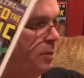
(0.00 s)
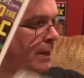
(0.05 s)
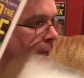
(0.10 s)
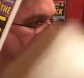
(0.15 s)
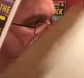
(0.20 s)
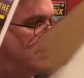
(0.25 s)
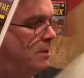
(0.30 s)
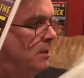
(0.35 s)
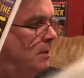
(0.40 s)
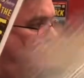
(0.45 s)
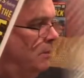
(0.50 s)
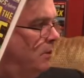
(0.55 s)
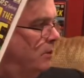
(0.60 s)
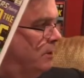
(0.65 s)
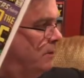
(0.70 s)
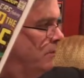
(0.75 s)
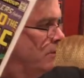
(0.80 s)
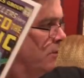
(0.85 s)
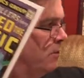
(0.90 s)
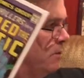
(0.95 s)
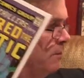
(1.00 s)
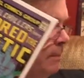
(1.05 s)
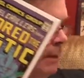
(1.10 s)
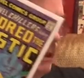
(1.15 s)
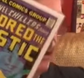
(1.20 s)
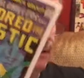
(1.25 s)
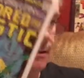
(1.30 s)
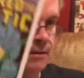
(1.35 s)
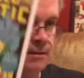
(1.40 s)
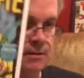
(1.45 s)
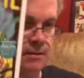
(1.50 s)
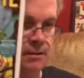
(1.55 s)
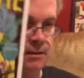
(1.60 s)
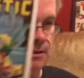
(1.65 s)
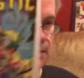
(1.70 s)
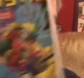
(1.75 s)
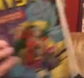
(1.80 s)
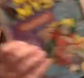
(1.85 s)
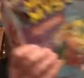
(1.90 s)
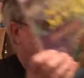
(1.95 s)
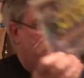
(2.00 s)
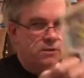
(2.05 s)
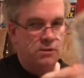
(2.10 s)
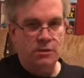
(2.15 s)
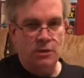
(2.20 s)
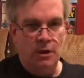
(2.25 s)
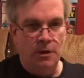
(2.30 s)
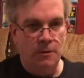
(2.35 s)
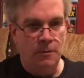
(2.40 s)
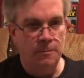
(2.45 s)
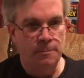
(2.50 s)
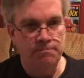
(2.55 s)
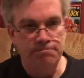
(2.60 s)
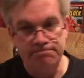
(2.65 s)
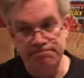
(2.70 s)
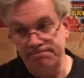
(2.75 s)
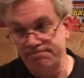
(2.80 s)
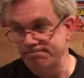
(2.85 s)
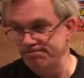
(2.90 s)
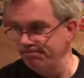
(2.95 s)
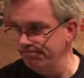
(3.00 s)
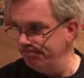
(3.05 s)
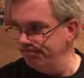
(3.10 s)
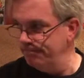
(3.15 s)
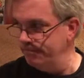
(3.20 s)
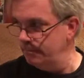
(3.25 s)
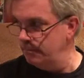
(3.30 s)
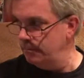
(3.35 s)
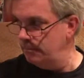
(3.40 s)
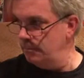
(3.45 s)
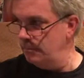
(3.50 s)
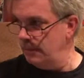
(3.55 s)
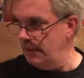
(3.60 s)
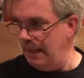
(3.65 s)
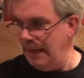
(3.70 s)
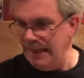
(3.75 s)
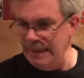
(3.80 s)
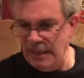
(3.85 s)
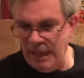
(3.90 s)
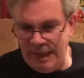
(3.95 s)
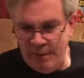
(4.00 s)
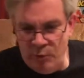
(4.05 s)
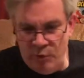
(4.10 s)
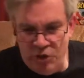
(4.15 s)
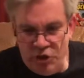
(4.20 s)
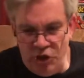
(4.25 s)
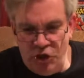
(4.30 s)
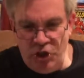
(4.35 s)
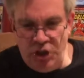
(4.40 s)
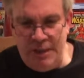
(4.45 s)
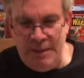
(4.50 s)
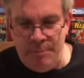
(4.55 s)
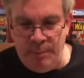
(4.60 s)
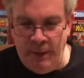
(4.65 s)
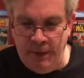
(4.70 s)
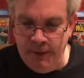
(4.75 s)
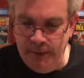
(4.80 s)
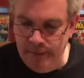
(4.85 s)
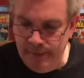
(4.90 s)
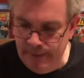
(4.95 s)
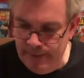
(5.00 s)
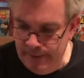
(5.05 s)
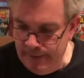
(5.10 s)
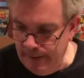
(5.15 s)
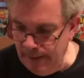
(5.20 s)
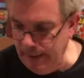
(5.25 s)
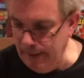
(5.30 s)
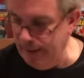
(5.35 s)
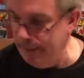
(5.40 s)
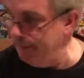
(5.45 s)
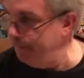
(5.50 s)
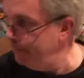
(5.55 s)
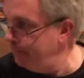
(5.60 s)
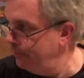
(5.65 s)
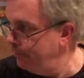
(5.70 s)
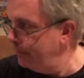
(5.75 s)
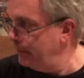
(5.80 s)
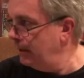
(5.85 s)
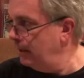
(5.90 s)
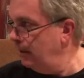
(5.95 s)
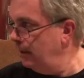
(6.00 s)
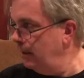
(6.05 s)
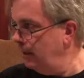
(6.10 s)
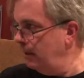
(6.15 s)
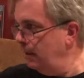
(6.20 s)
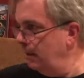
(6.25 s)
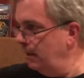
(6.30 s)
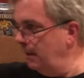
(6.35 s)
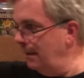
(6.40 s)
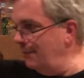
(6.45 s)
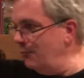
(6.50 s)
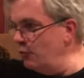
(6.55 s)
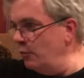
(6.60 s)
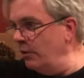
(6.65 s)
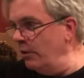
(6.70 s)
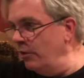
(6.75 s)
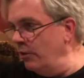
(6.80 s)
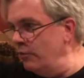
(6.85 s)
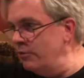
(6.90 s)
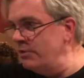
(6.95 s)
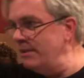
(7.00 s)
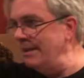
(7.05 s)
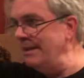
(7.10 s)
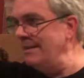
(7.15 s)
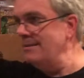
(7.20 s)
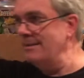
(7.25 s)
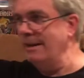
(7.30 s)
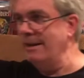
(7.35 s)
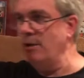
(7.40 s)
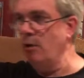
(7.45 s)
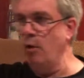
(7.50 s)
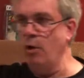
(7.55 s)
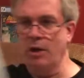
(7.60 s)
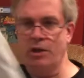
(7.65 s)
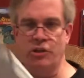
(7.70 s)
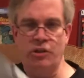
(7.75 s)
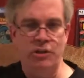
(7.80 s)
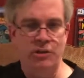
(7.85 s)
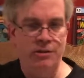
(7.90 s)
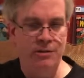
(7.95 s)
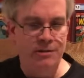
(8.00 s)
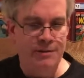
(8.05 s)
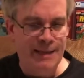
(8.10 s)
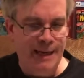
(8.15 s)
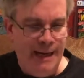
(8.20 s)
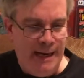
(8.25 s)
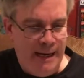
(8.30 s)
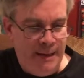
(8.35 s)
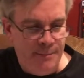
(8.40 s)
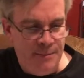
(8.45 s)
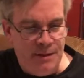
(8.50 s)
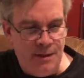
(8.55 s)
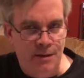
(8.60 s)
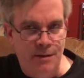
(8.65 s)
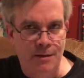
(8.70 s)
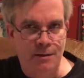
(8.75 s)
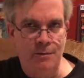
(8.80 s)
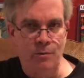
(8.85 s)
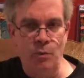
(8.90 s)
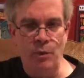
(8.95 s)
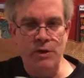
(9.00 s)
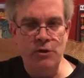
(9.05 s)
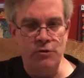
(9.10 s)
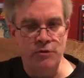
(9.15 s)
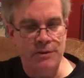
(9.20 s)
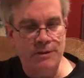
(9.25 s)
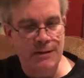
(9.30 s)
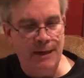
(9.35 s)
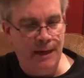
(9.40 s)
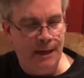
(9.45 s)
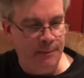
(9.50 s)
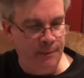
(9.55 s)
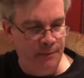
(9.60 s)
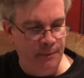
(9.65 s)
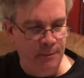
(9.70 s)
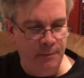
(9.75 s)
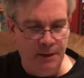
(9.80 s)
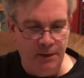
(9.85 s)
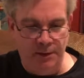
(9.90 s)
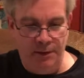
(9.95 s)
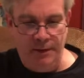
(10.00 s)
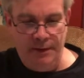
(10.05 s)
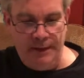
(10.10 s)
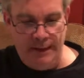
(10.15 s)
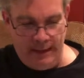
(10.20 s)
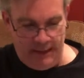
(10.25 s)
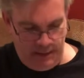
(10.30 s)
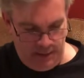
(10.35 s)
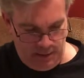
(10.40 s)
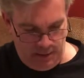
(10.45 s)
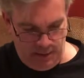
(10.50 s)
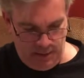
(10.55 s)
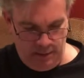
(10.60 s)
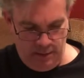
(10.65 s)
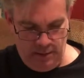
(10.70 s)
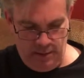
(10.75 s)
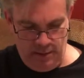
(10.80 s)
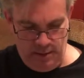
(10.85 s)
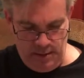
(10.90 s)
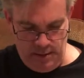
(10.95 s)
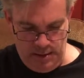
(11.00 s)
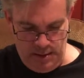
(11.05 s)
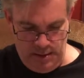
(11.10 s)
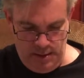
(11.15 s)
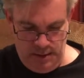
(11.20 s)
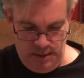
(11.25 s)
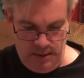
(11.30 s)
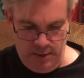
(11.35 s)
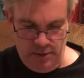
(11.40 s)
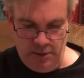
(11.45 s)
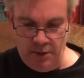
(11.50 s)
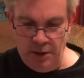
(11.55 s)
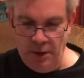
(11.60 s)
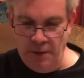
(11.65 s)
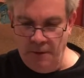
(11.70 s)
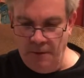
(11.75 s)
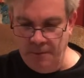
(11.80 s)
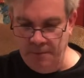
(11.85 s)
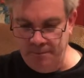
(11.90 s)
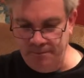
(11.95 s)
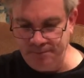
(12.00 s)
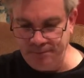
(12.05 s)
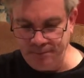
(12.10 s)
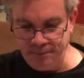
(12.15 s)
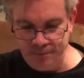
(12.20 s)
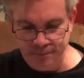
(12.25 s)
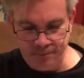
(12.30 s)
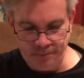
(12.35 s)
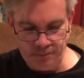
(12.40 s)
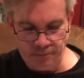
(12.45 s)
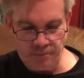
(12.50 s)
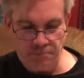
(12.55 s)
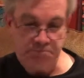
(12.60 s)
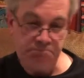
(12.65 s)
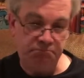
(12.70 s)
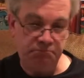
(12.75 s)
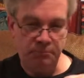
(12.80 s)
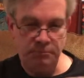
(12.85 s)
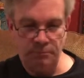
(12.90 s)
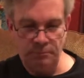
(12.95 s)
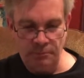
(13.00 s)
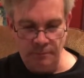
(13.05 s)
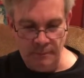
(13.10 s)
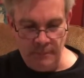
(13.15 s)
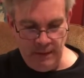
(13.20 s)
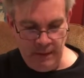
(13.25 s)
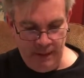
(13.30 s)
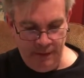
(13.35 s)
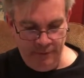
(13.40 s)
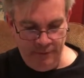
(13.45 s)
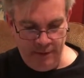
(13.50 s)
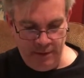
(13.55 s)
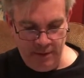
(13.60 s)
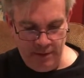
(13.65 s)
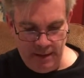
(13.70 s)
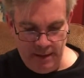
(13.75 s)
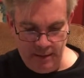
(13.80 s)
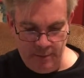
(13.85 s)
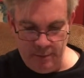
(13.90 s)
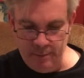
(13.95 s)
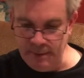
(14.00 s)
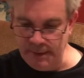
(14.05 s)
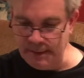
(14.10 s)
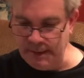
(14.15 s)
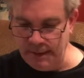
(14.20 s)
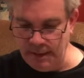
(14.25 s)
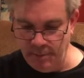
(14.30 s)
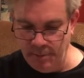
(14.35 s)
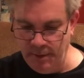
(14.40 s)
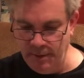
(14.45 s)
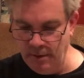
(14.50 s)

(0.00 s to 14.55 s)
perhaps in the Multiverse of Madness. So I was cheap. It was one of those things like auction timed at a weird time in the middle of the night. So I figured, let me pick that up.